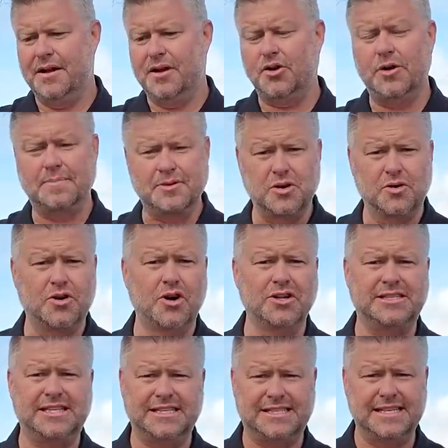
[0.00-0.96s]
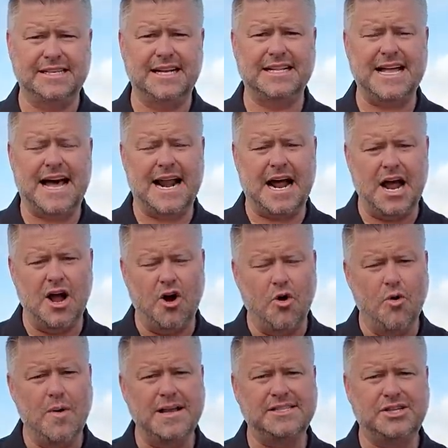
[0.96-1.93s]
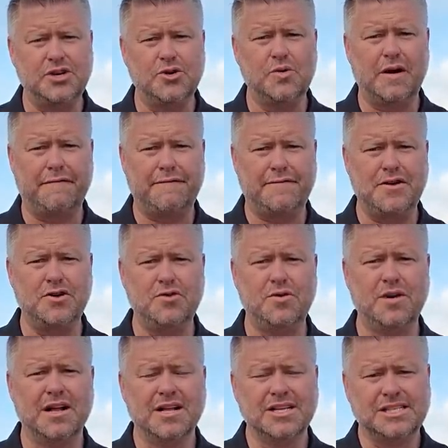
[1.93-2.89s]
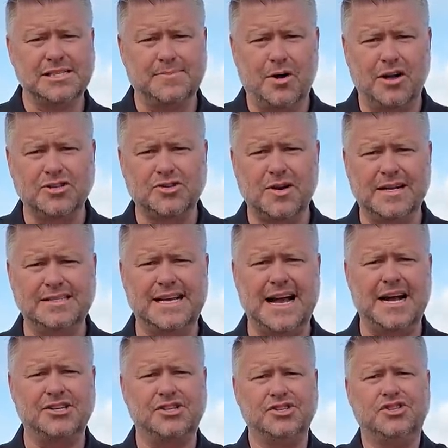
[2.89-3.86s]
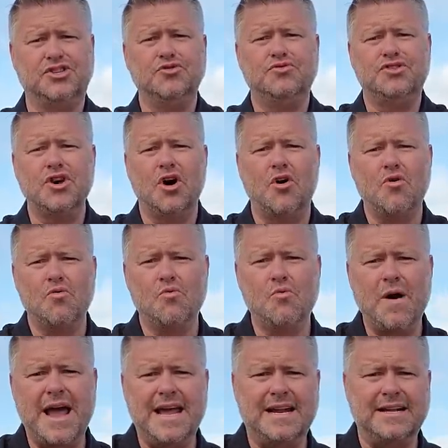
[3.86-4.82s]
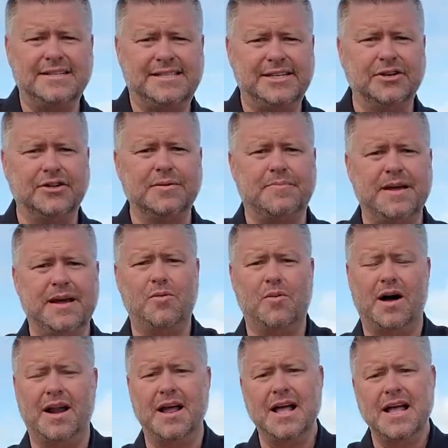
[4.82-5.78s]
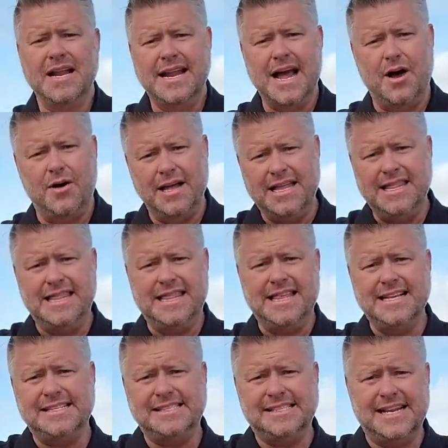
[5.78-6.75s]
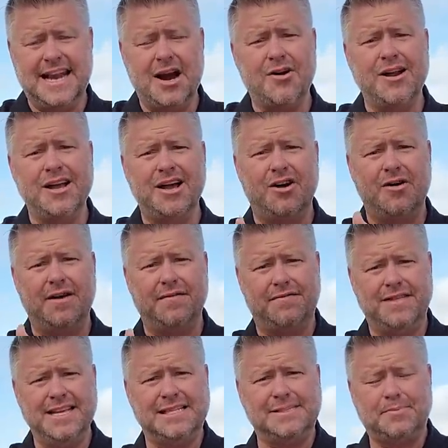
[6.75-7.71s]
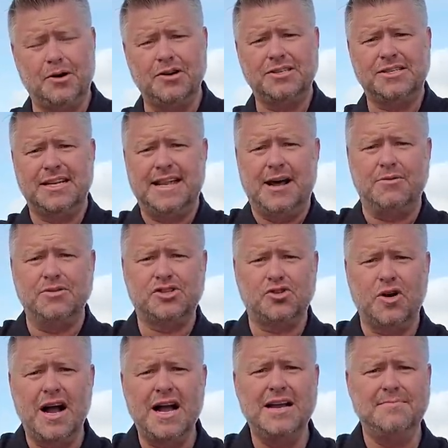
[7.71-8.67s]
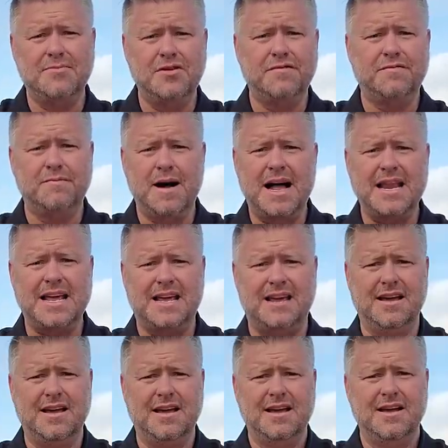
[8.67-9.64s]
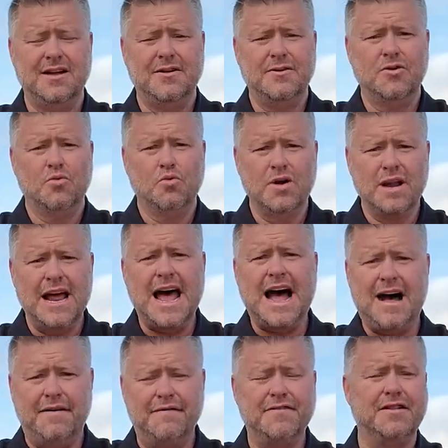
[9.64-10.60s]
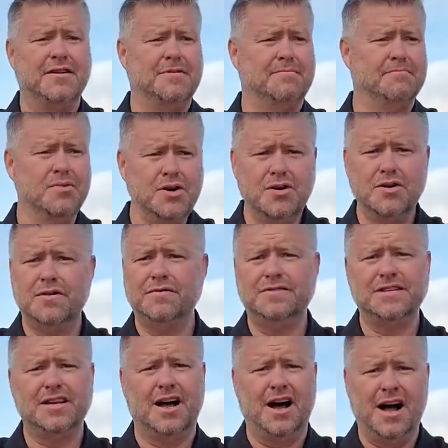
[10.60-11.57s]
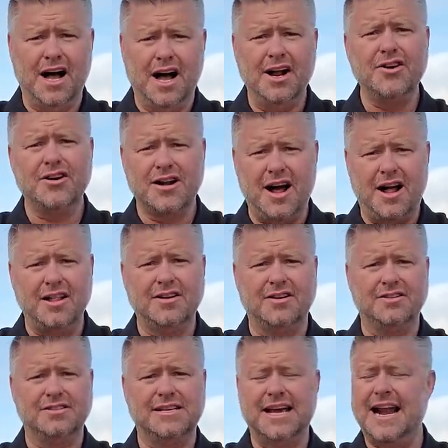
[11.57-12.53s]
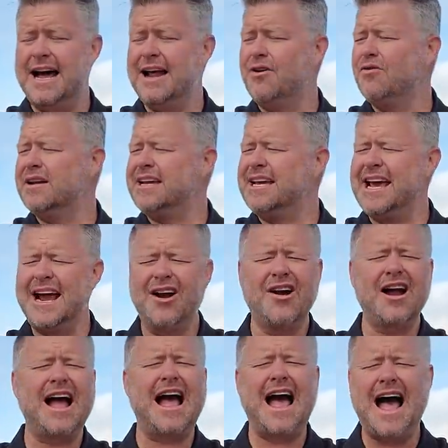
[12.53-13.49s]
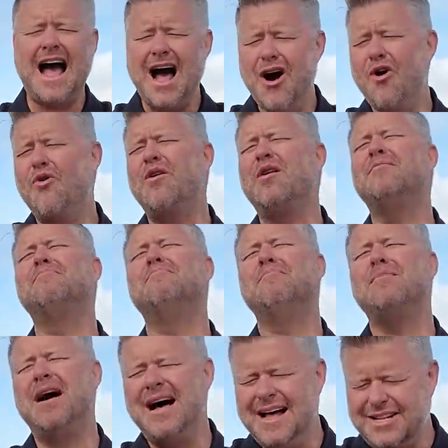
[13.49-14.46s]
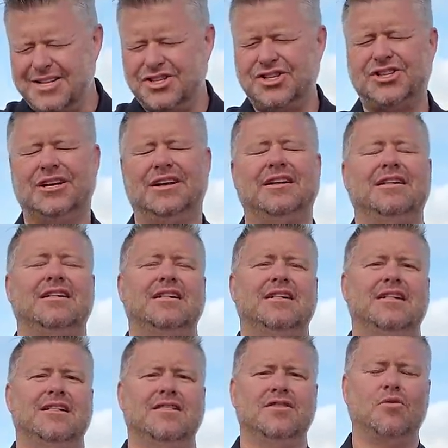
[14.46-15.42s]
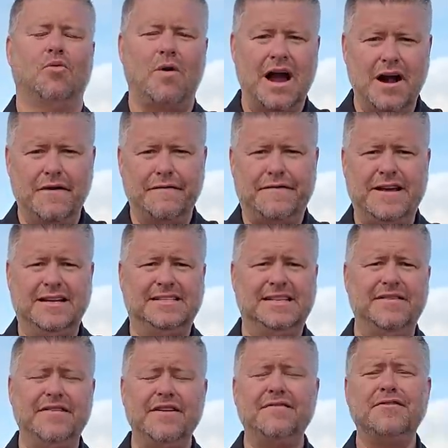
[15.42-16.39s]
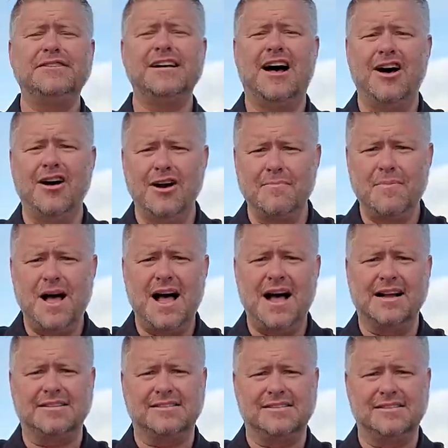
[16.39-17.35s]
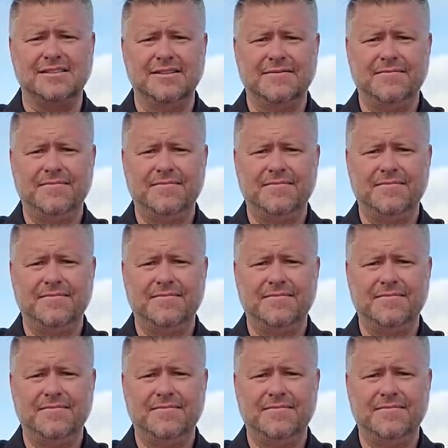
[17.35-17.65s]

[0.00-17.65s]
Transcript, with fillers: cryptocurrencies, things like that. I always do a few small transactions. You don't wait until the one. Now, in this scenario, if this person that was trying to move money would have moved one hundred dollars, and I don't care how much the wire fee is, even if it's one hundred bucks,